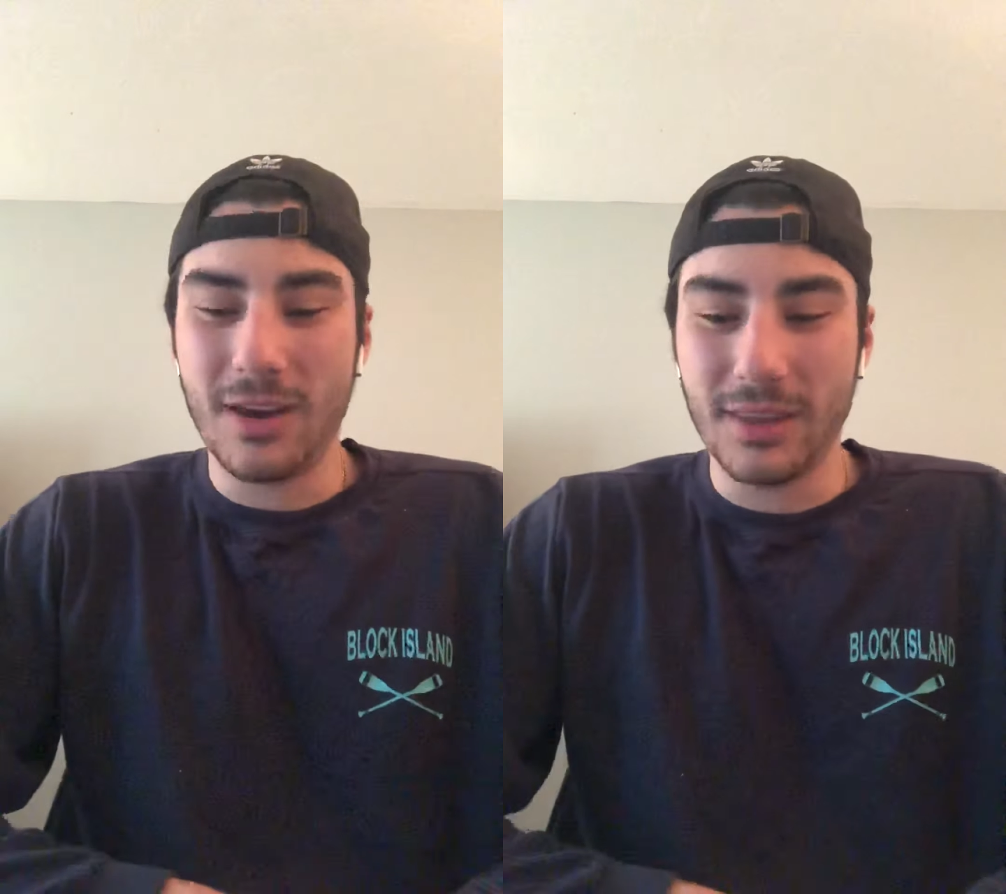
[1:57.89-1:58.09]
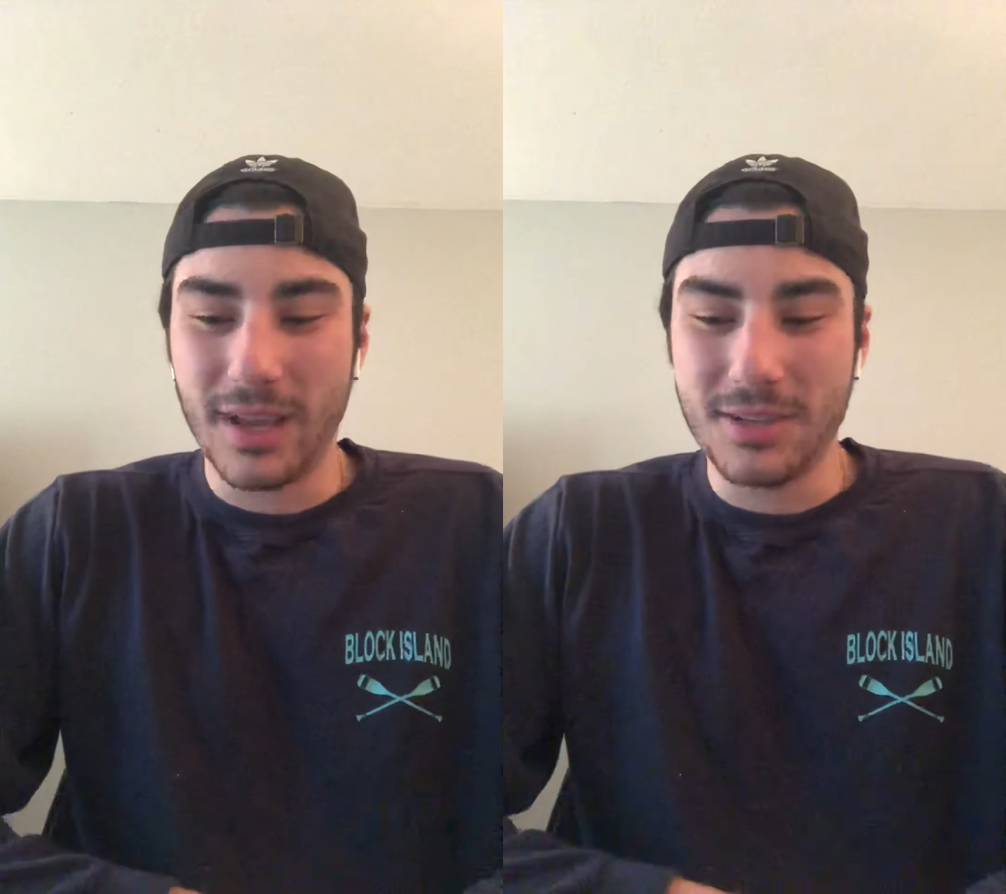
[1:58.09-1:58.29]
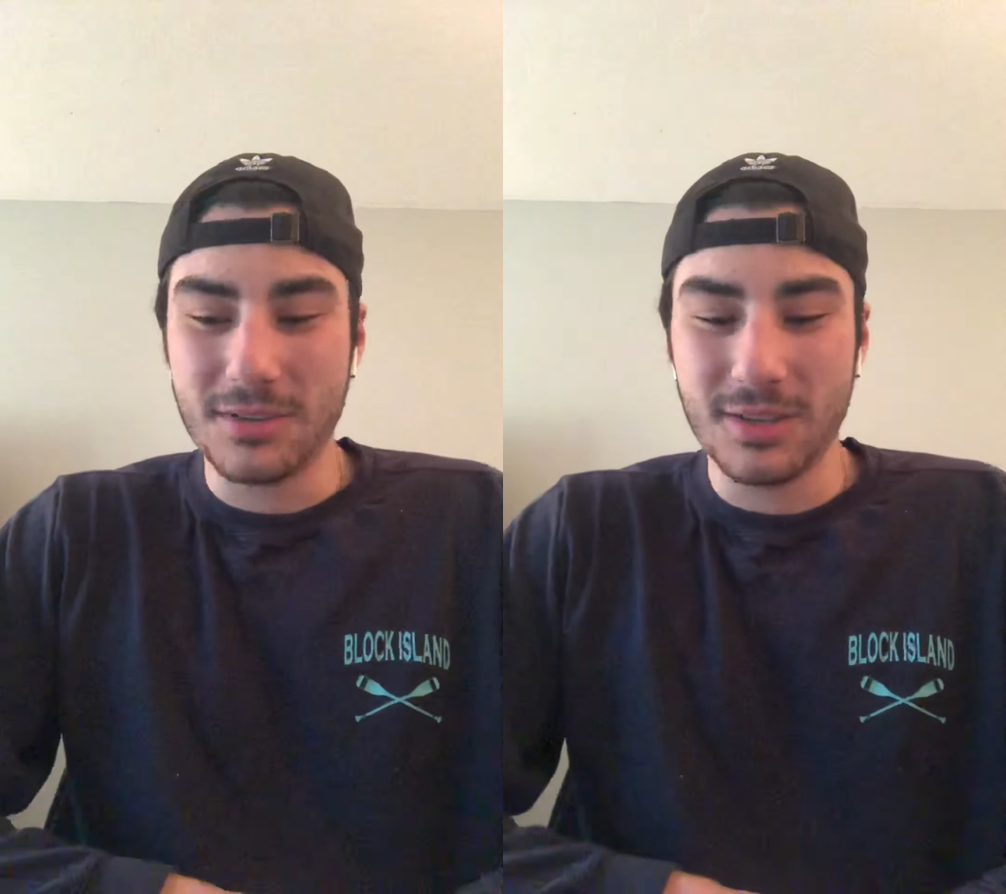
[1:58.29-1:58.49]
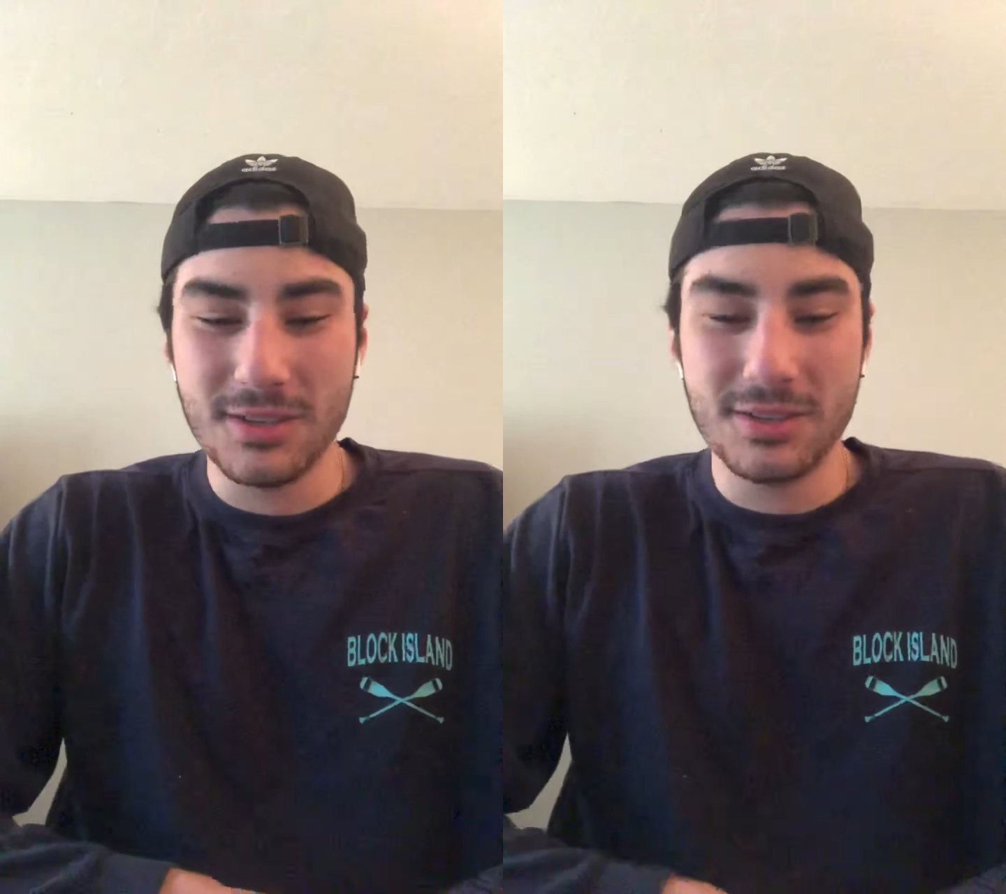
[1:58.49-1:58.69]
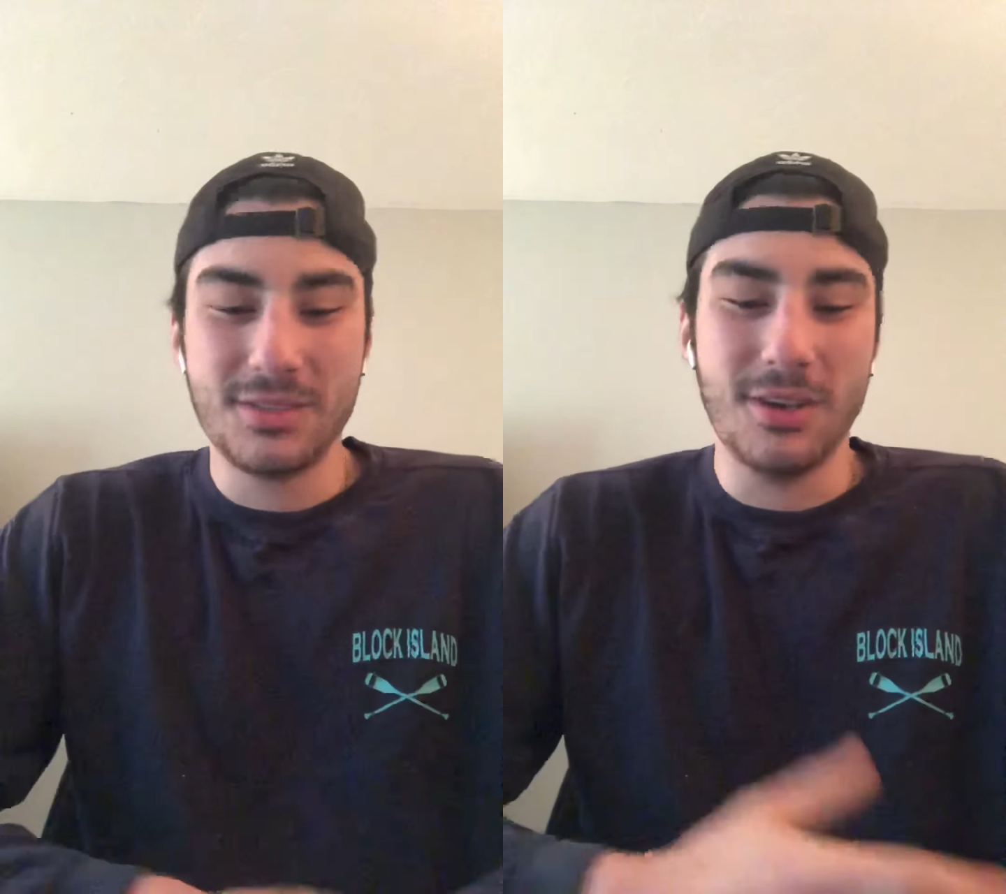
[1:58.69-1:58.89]
online
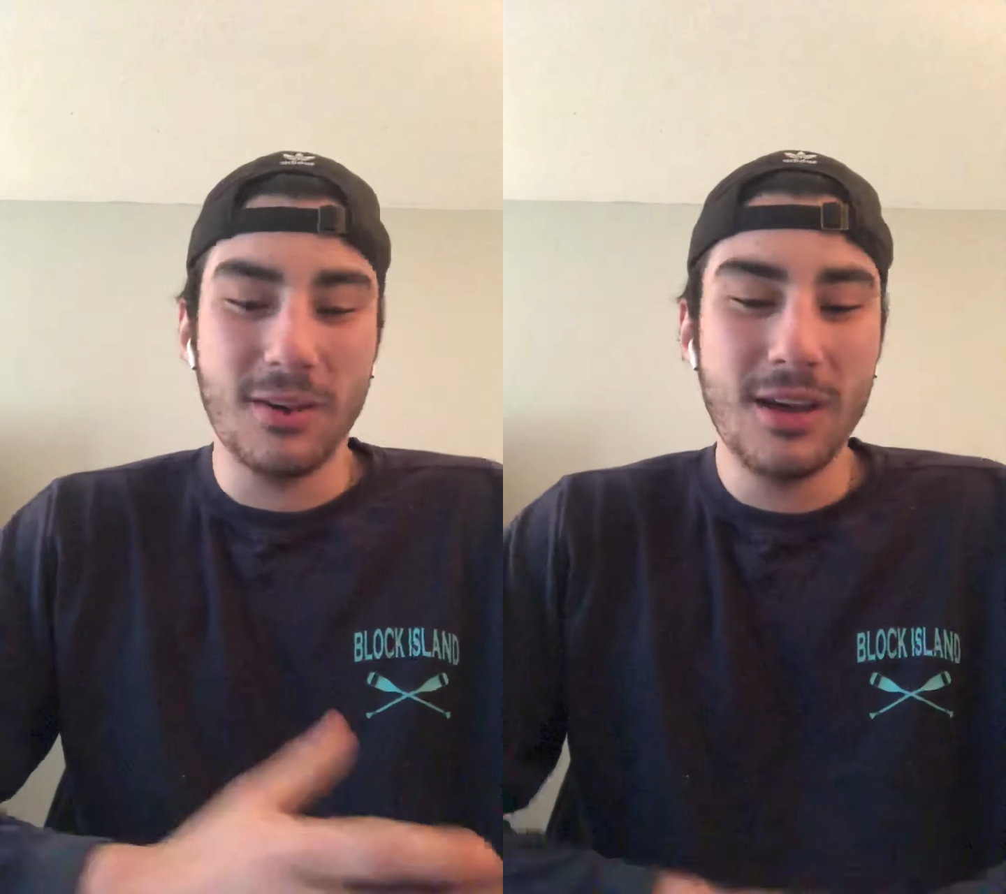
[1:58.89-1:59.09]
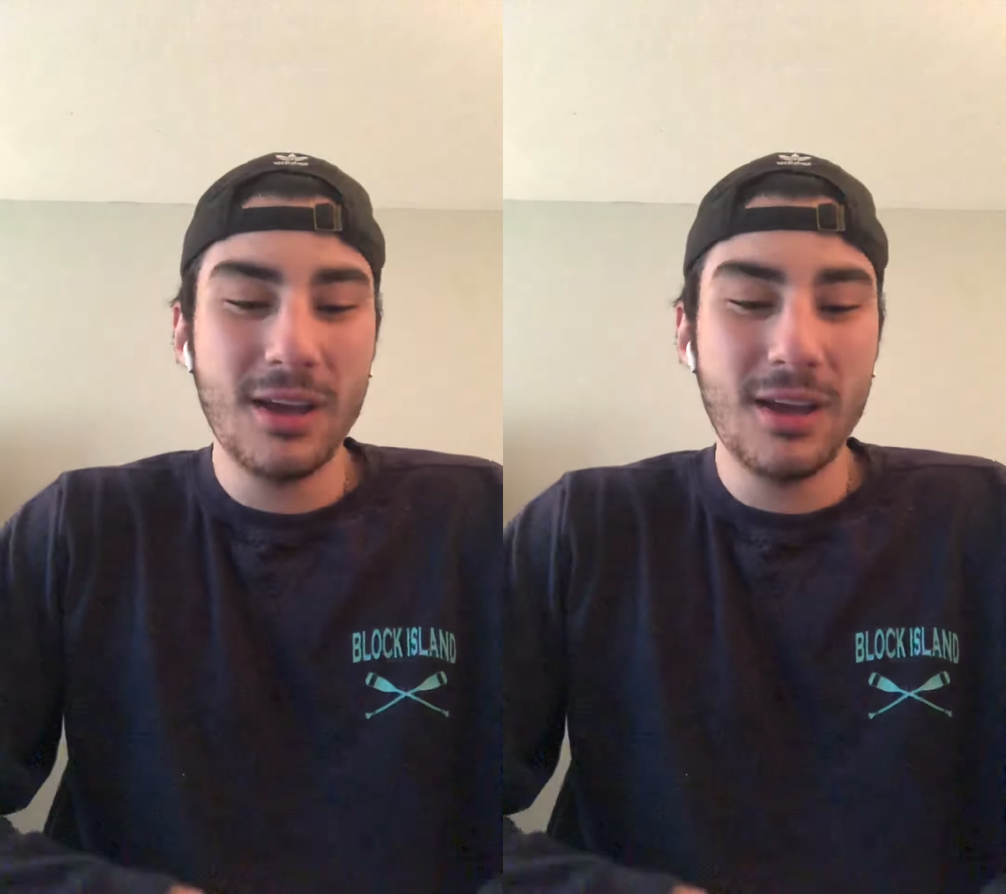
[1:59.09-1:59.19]
structures, so